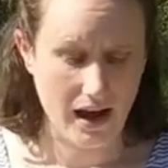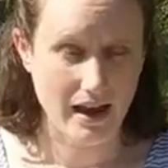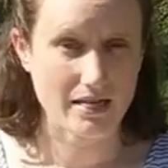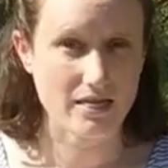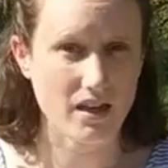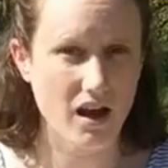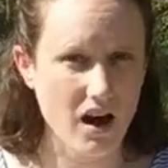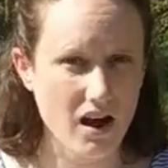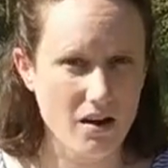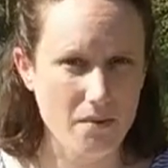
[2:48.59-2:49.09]

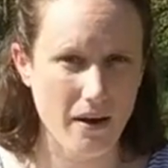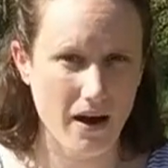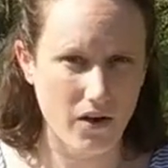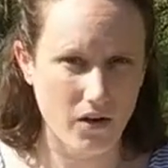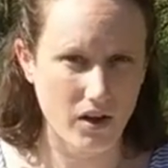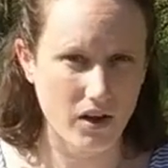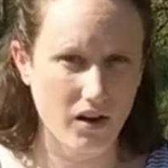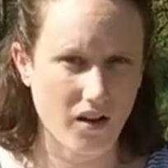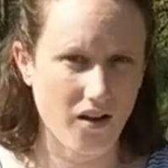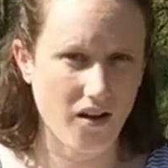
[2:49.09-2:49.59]
I thought
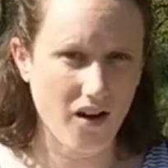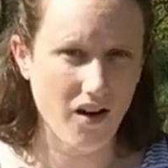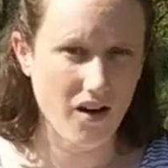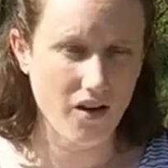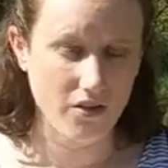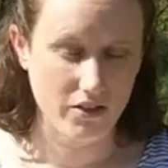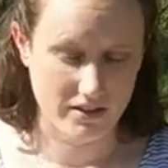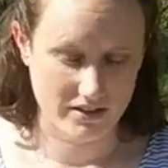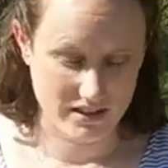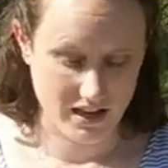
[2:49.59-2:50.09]
about it
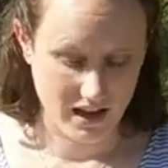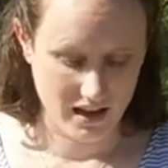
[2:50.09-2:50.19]
all the